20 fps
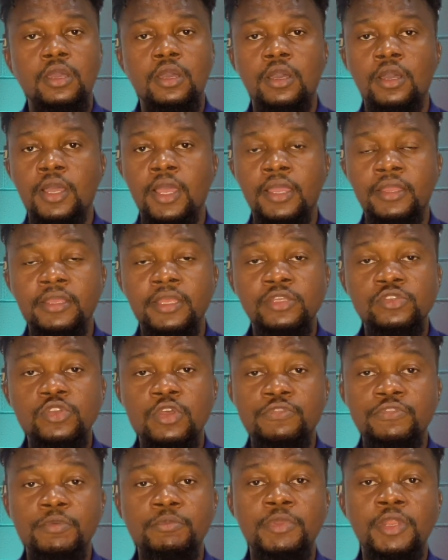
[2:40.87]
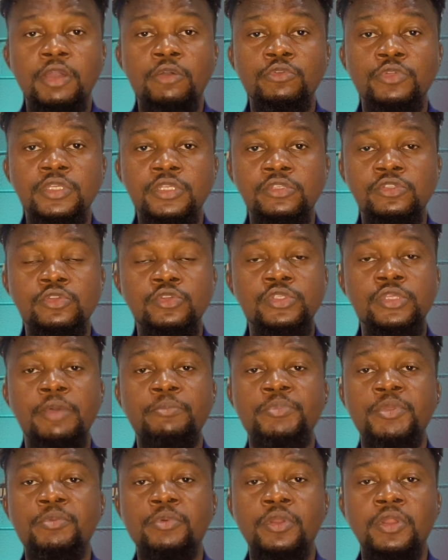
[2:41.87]
I guess you're familiar with these. Those
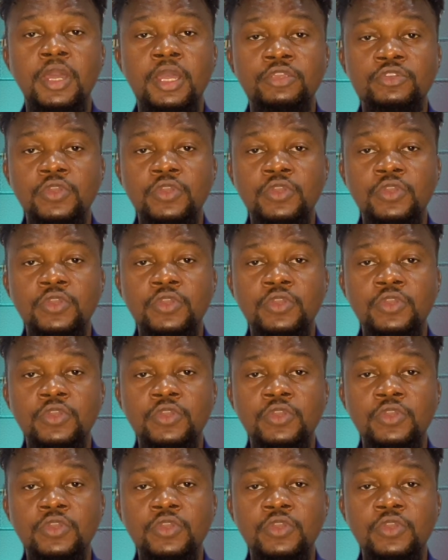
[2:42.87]
are people that